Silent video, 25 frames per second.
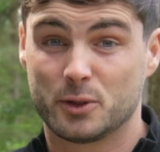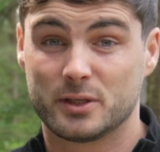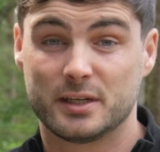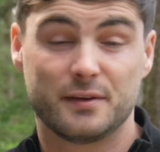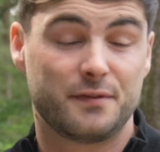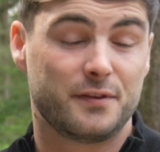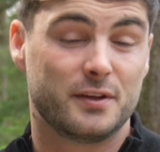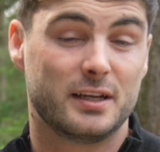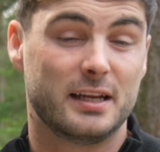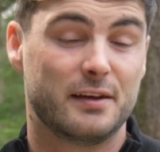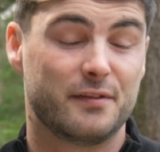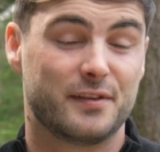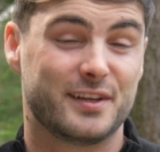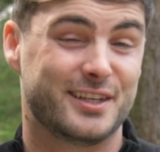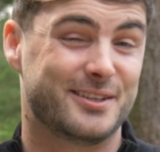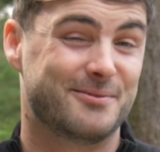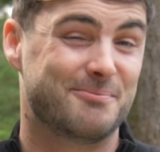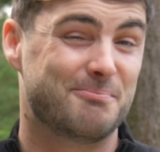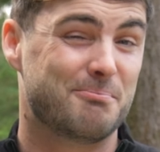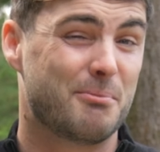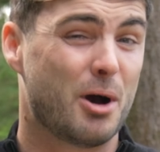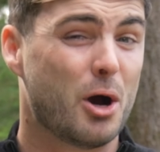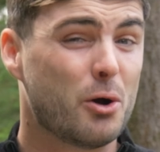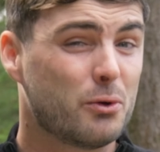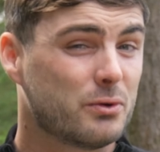And if you live
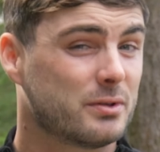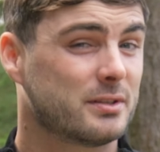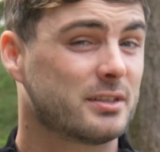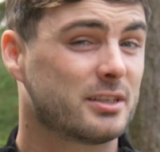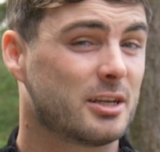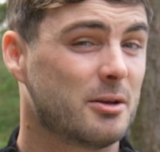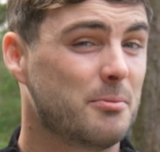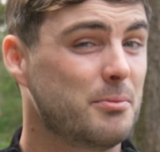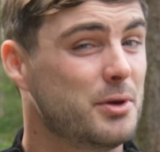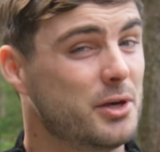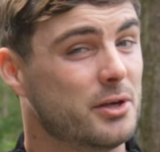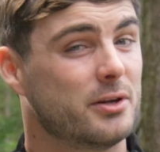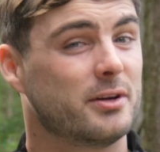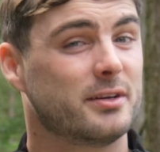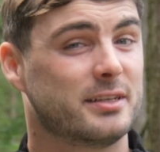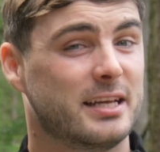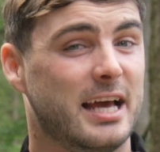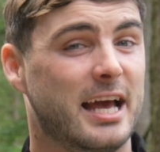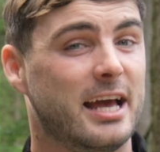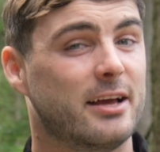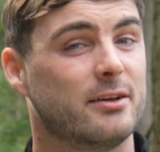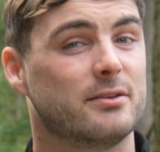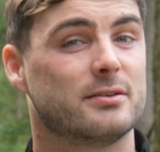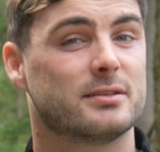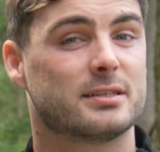in most commuter
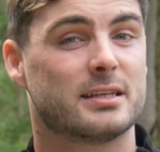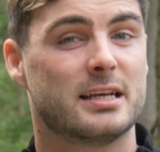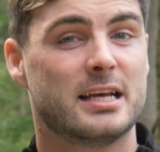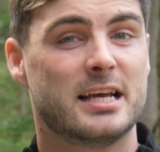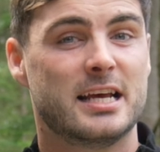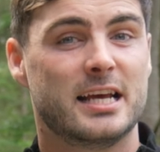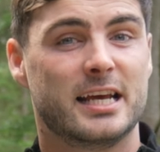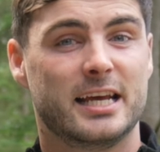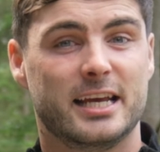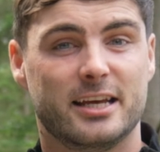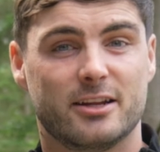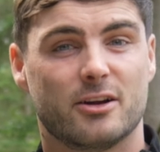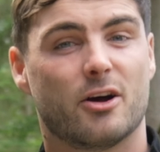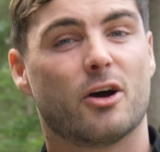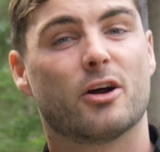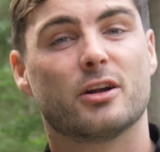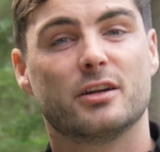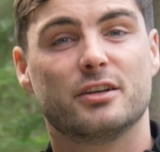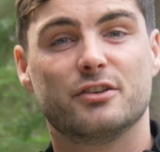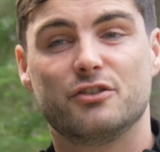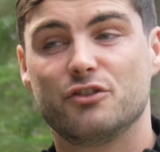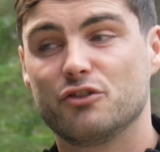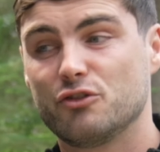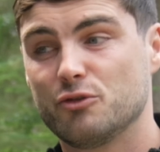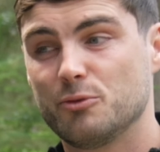towns in
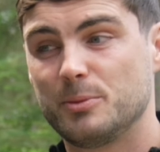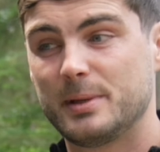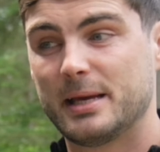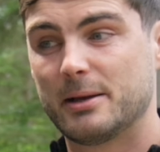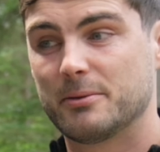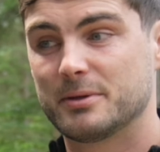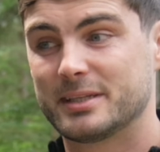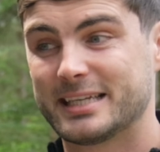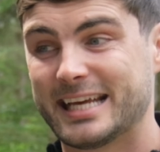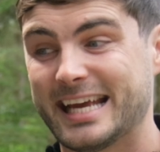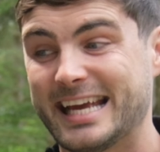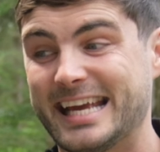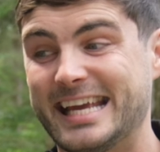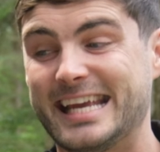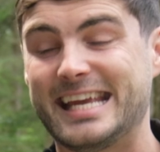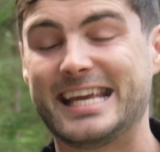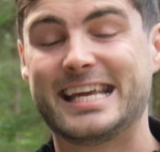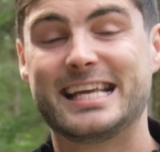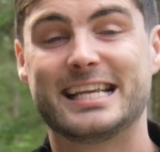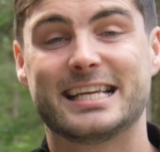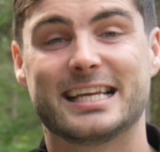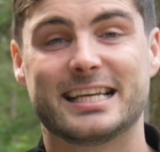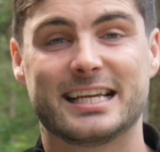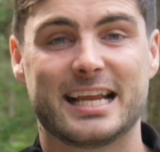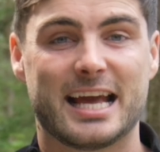Ireland, you should be able to get
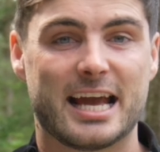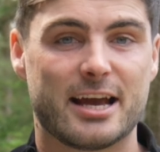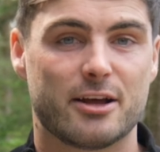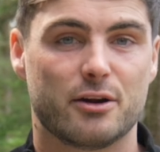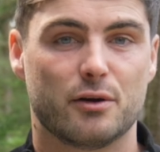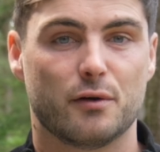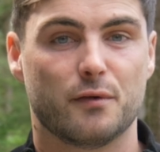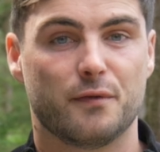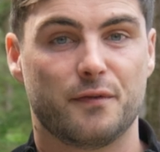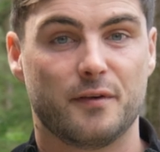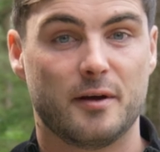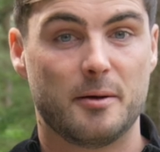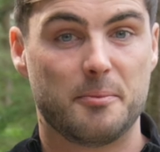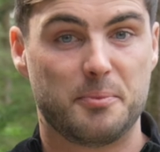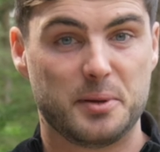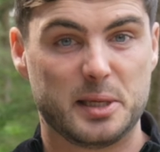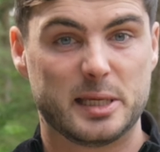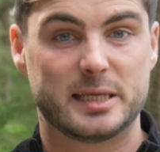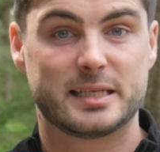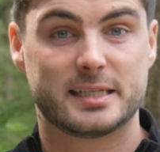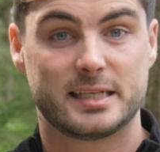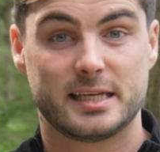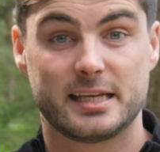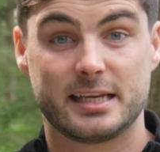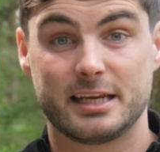in and out of a big
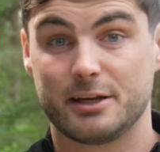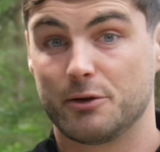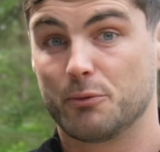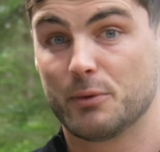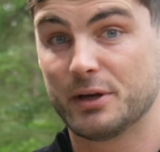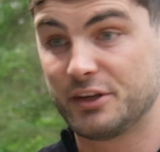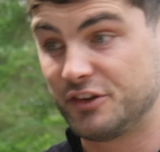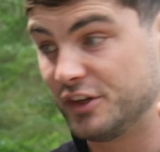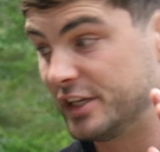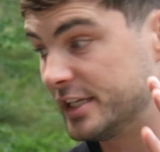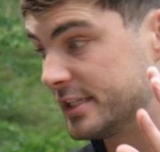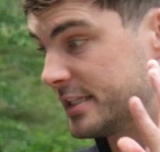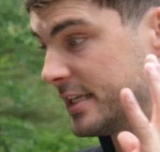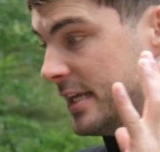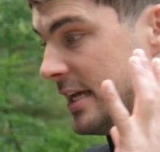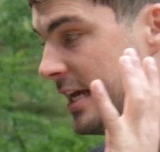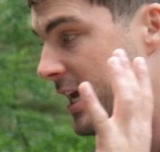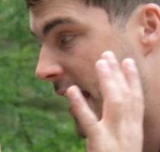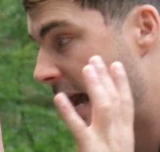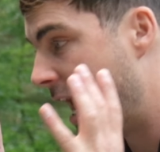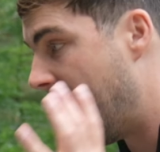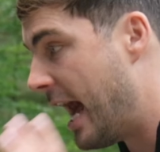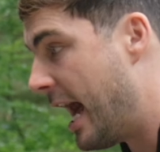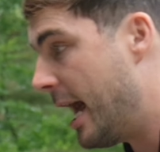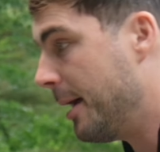city, which is
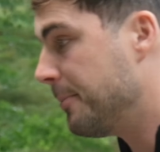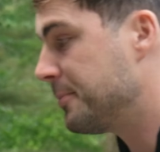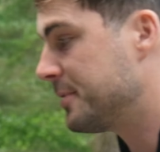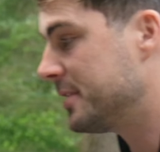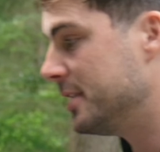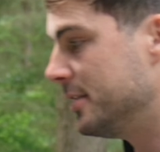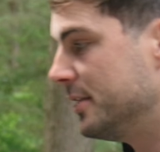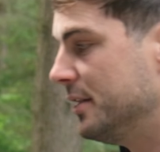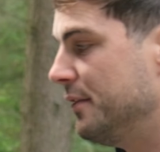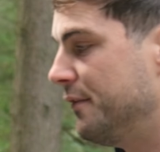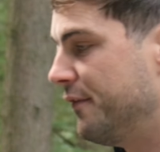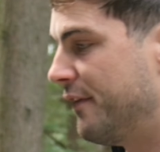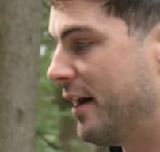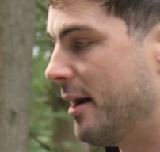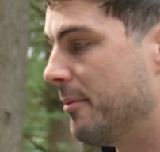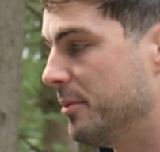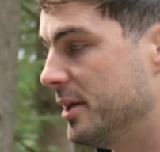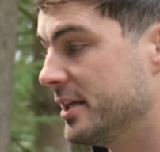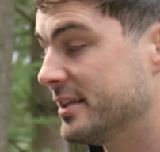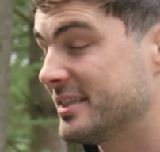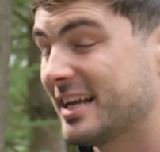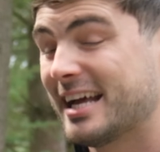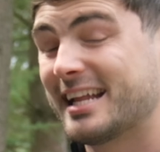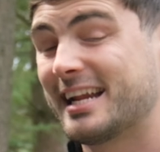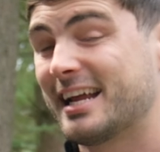absolutely
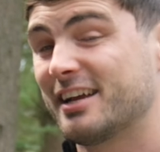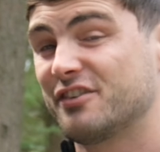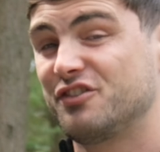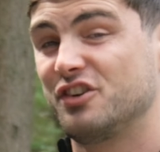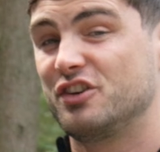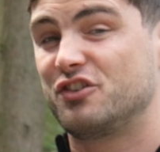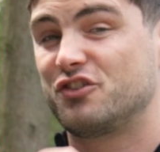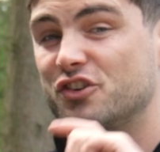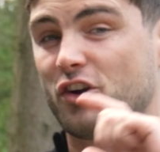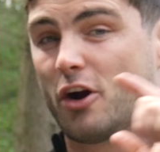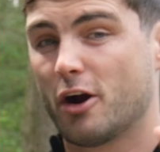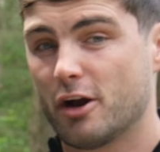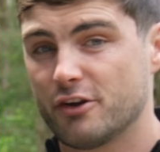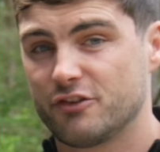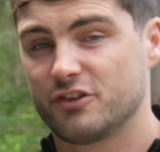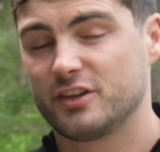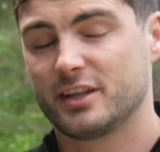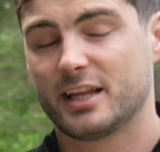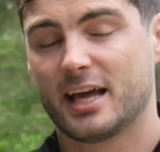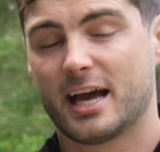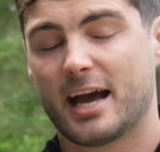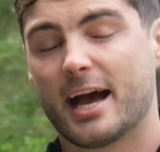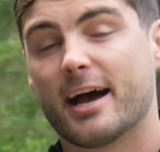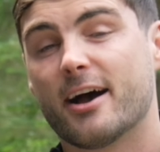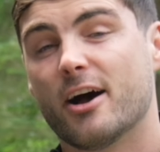fabulous. And actually charging
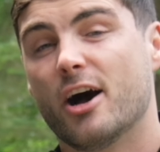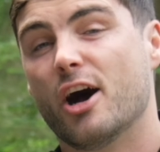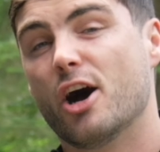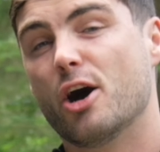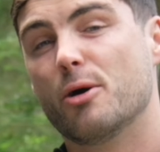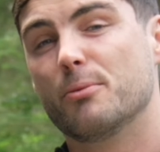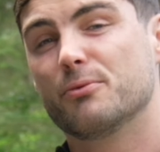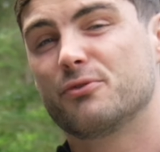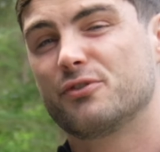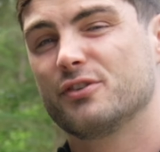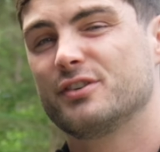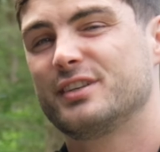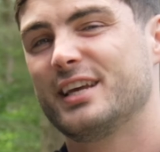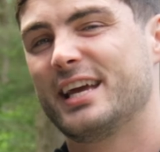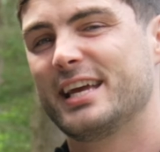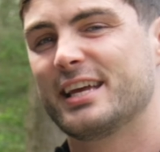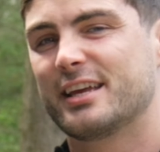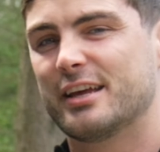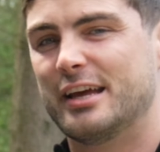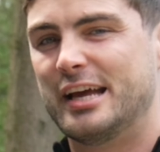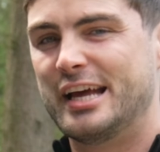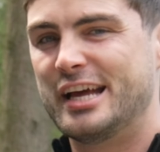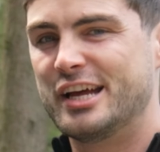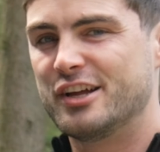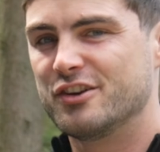that at home should take
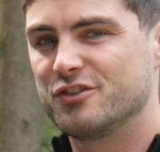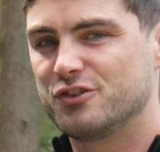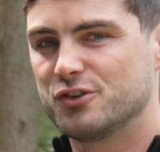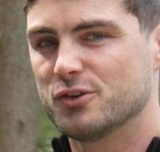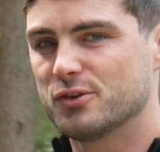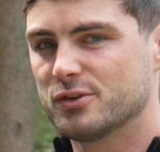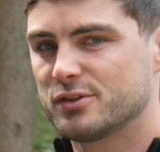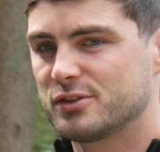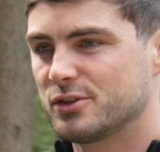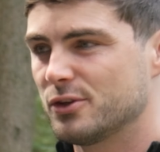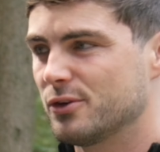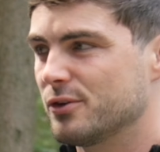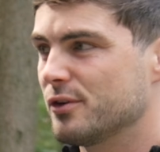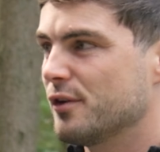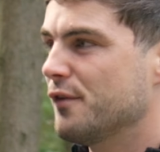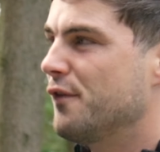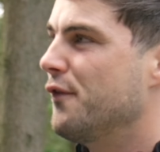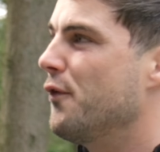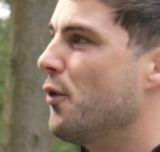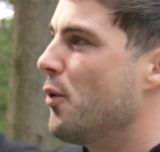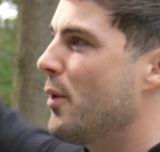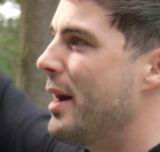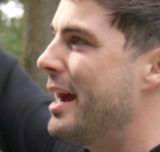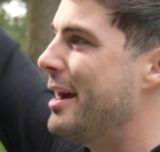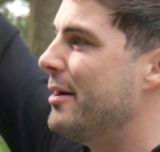just under
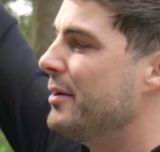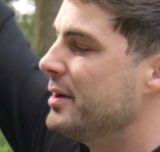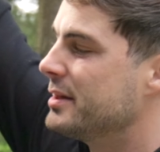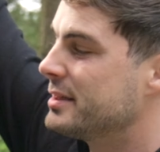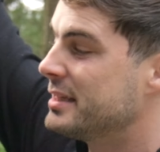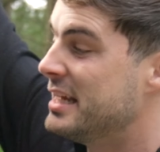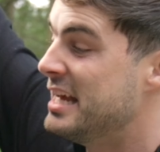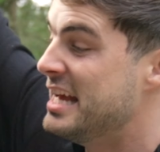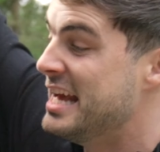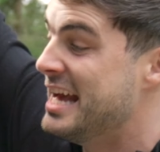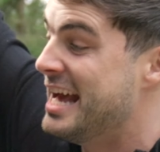4 hours.